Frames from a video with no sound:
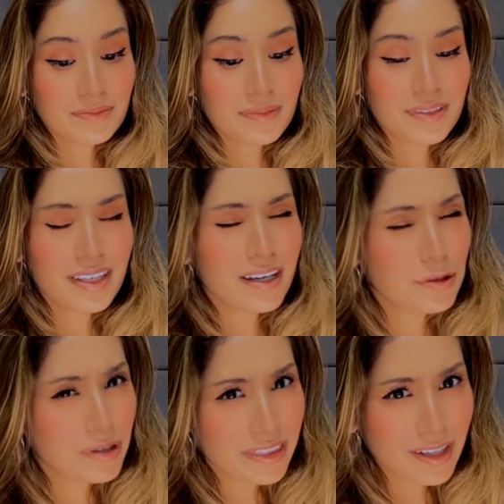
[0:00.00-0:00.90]
See how
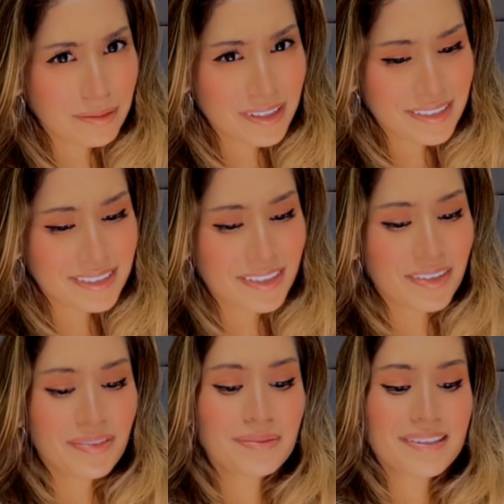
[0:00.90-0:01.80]
quick that was? From the